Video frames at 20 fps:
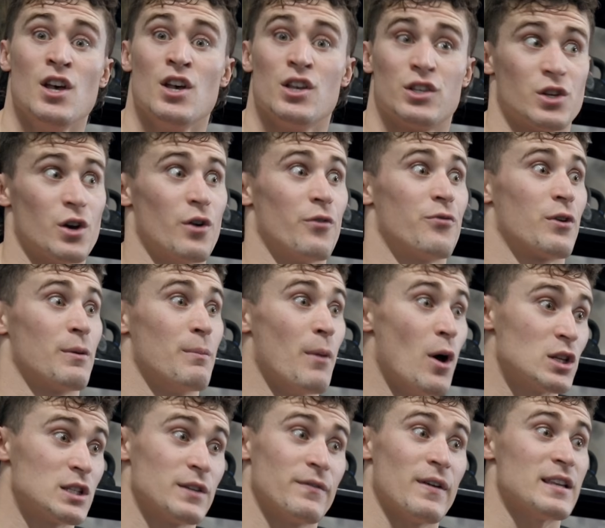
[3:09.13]
So for
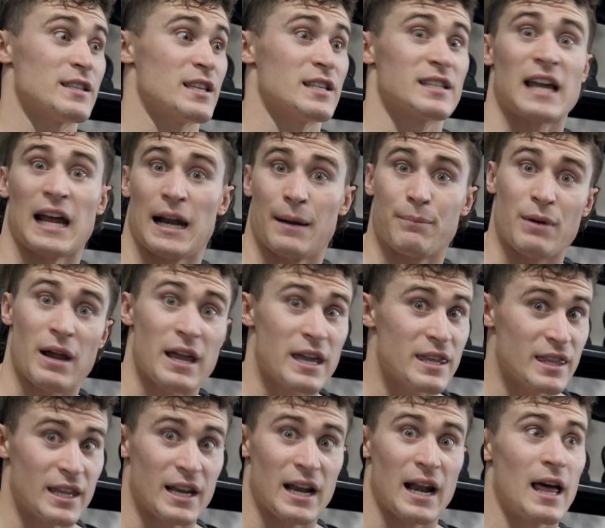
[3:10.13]
most of us, it's kind of
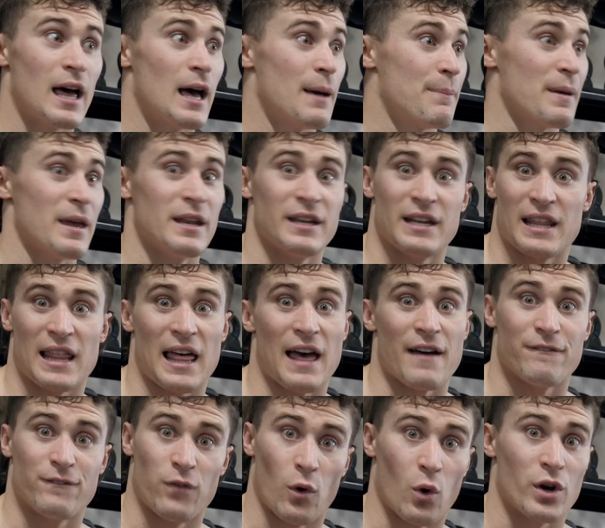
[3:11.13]
breaking it up into
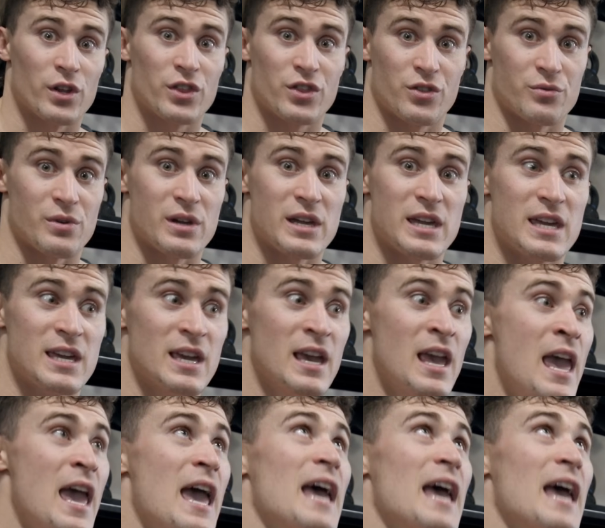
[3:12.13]
that 4-3,